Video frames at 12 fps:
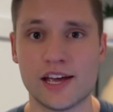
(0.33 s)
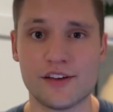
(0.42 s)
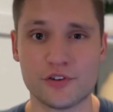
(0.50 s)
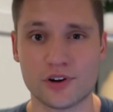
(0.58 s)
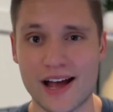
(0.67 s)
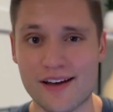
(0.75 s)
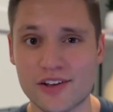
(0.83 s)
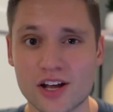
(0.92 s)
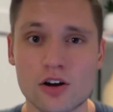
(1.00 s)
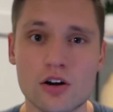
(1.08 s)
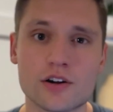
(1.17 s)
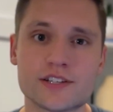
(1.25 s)
If you're having a
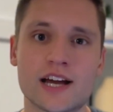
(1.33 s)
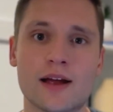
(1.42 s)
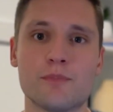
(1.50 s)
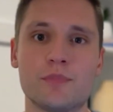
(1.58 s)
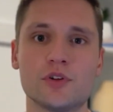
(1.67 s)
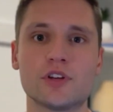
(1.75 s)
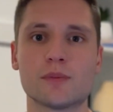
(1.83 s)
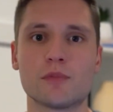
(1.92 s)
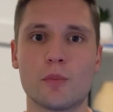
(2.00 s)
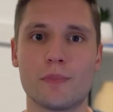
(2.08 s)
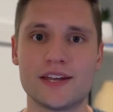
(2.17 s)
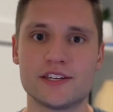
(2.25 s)
hard time building
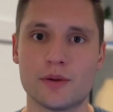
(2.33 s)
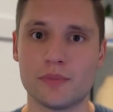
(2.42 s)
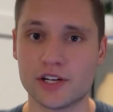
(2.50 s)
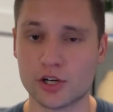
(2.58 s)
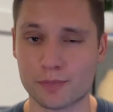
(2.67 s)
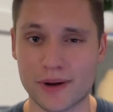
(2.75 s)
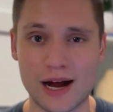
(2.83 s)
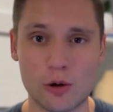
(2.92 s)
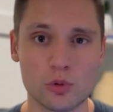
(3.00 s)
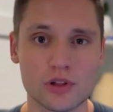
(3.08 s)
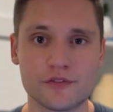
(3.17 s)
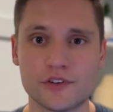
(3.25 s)
momentum in your
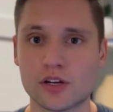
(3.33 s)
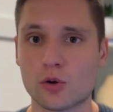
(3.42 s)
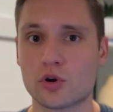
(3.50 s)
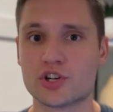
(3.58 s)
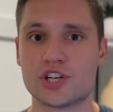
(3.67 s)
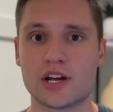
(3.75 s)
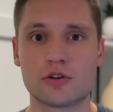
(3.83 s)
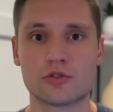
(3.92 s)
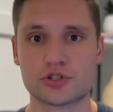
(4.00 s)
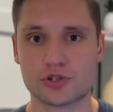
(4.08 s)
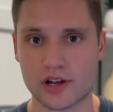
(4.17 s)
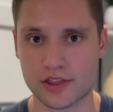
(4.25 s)
powerlifting or general
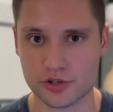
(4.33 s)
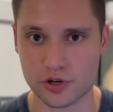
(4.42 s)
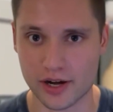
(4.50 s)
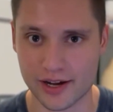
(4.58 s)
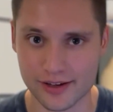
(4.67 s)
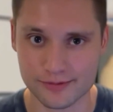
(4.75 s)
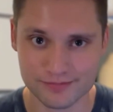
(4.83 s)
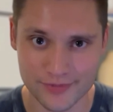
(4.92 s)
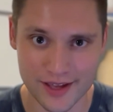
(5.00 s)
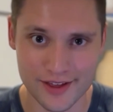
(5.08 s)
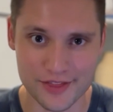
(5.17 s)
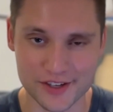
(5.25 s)
strength training,
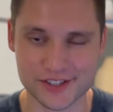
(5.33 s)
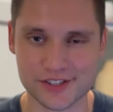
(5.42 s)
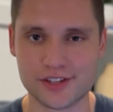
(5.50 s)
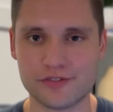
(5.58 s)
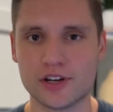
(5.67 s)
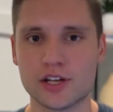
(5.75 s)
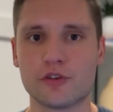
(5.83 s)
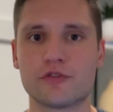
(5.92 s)
this is the video for